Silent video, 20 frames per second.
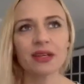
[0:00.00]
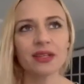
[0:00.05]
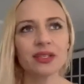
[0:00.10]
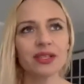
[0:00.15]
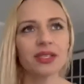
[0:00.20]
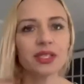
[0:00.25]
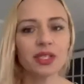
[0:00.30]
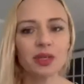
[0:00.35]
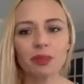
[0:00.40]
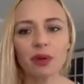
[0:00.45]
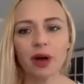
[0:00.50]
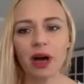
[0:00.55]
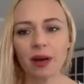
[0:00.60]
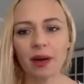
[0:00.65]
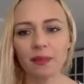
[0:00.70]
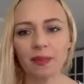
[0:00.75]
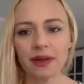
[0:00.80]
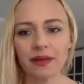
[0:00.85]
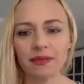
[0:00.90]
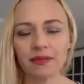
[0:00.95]
just to
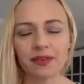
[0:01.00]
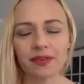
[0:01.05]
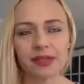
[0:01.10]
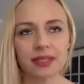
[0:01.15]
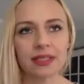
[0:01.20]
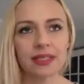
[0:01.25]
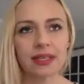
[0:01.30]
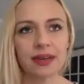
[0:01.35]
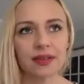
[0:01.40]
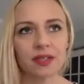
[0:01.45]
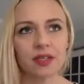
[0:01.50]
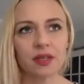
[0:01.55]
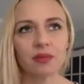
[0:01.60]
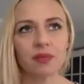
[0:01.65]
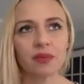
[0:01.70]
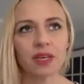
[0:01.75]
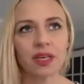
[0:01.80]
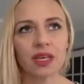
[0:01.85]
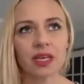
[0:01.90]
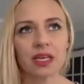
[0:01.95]
pop in for a session,
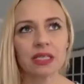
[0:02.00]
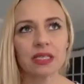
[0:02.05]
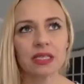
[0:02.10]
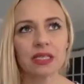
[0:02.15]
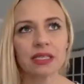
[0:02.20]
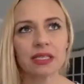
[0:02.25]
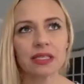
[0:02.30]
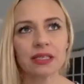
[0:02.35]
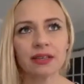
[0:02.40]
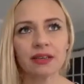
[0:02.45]
because